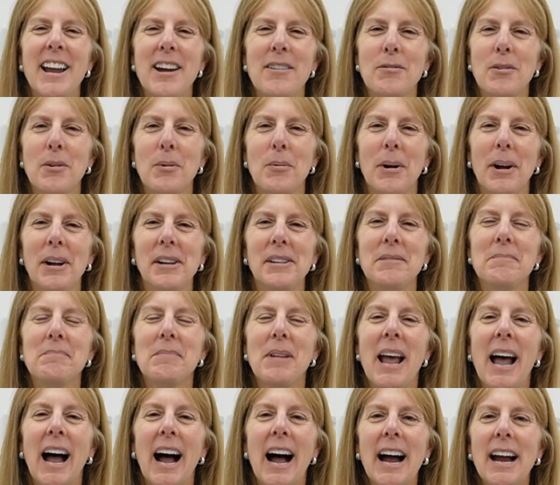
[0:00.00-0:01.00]
everyone,
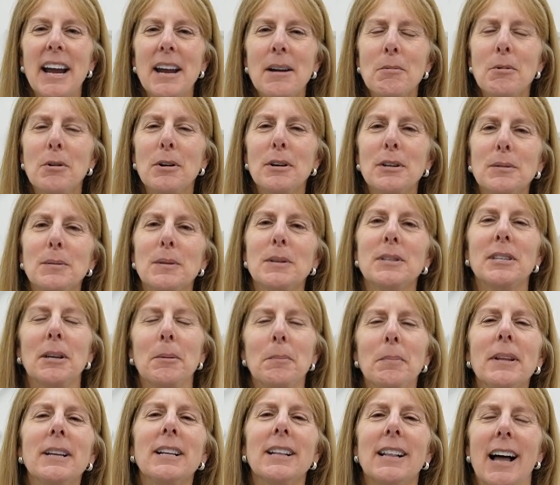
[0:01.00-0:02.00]
I am Chris at
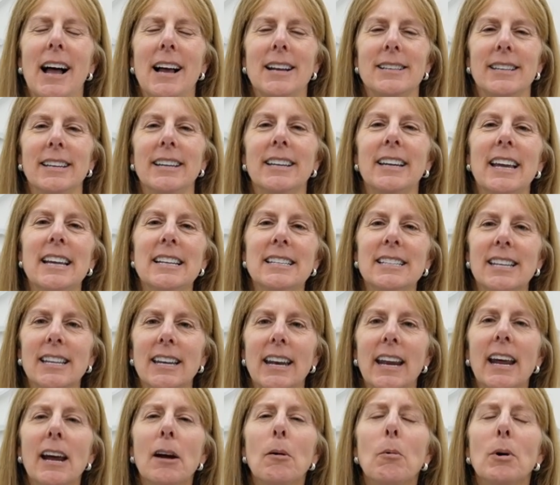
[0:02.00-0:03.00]
Simply Classic, and
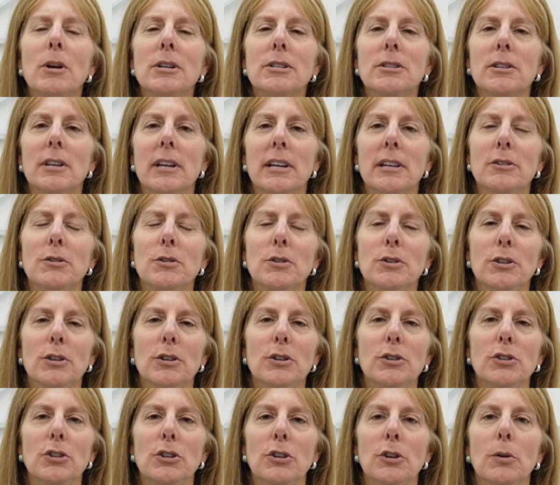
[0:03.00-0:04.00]
today I want to
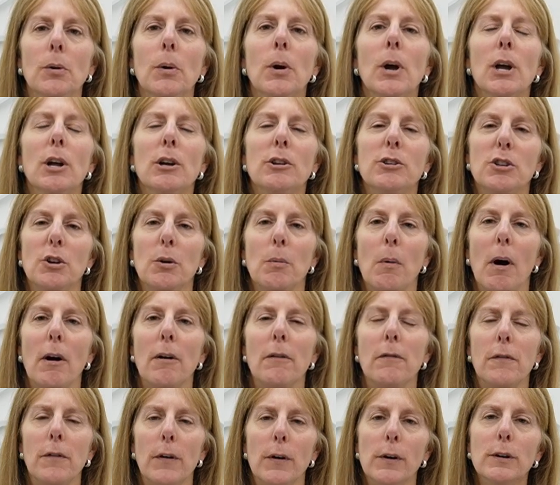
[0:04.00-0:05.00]
introduce you to our
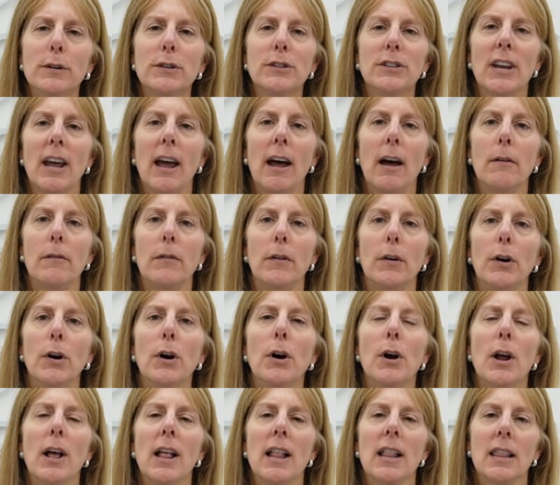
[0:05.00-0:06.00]
first
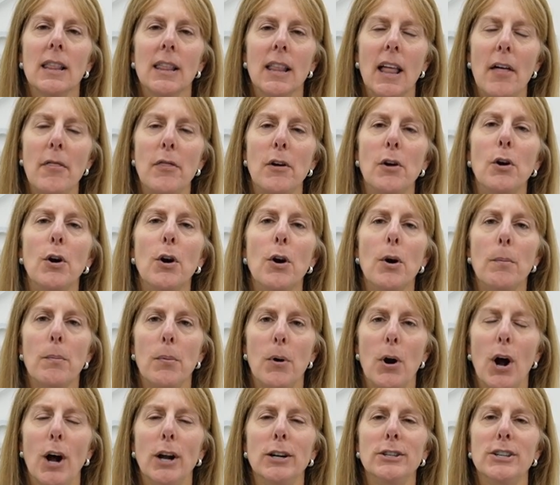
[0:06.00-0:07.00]
ever leather
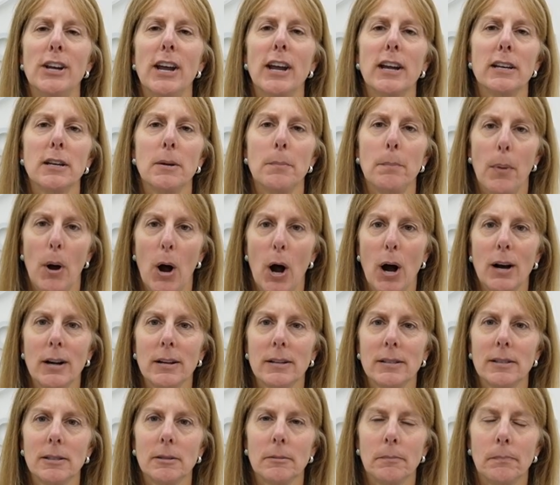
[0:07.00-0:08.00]
project
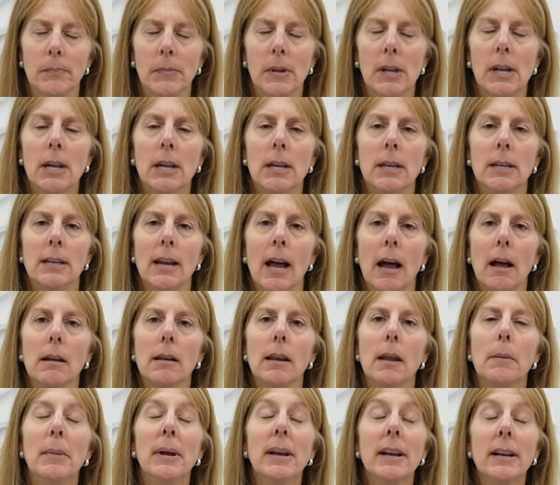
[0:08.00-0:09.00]
box. Now
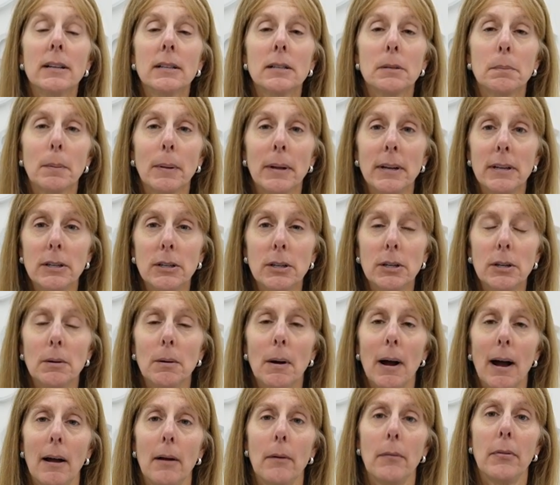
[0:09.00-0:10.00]
let me explain to you
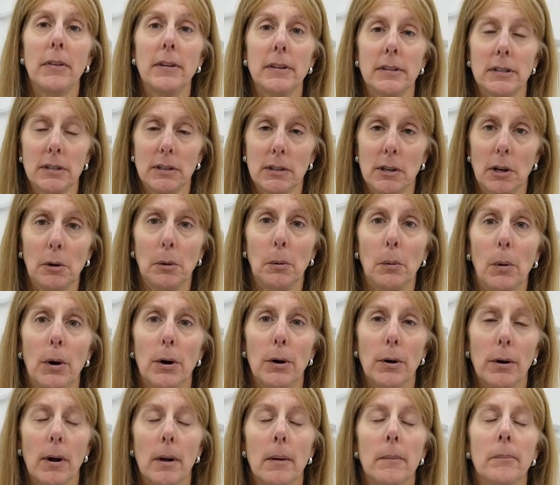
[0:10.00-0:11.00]
how this is going to
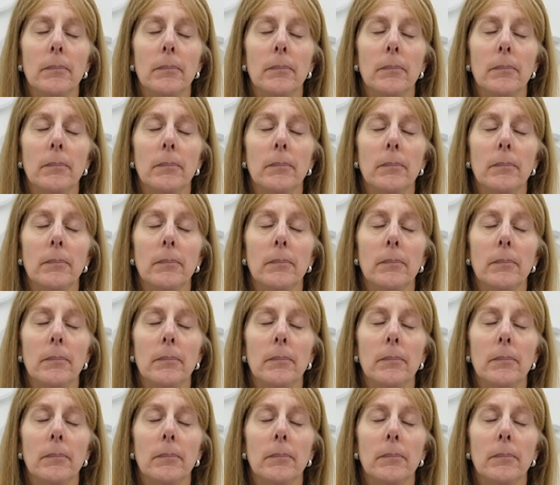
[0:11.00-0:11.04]
work.